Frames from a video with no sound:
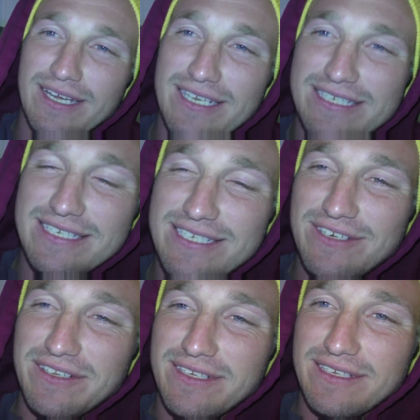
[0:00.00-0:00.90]
Not
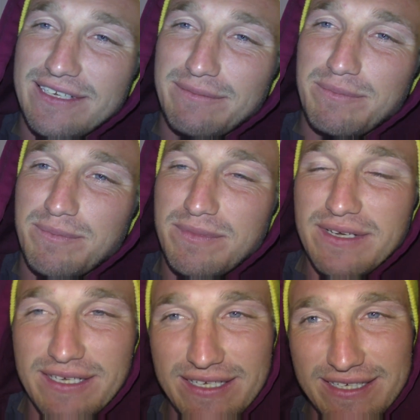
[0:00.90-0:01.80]
necessarily a
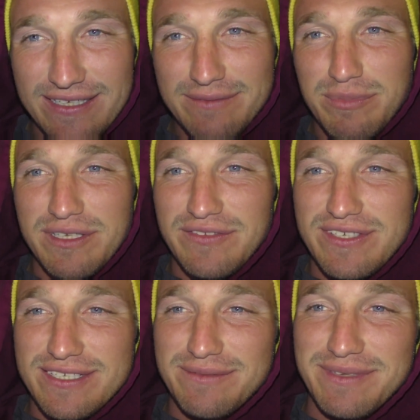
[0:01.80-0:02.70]
uh,
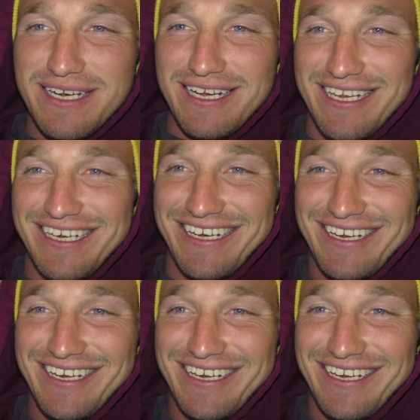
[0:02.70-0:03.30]
belief system that I